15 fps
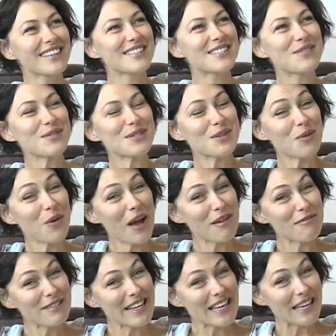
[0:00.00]
So it's quite
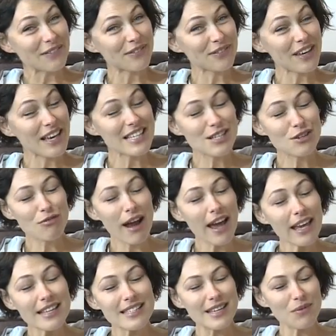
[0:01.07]
a relief. As
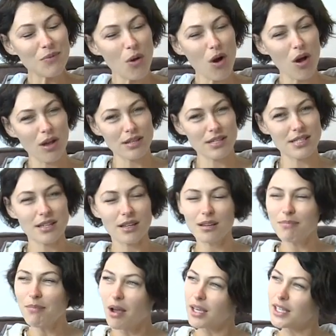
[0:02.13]
great as it was,
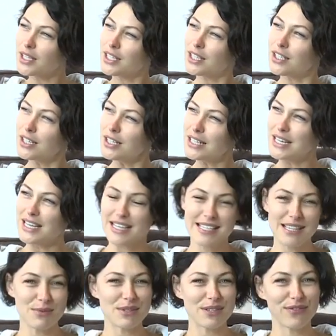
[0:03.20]
my goodness,
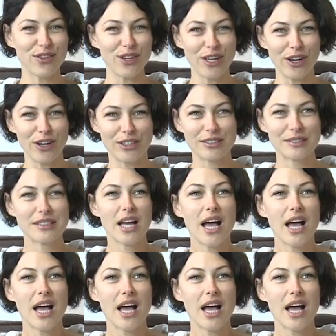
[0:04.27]
it was full on.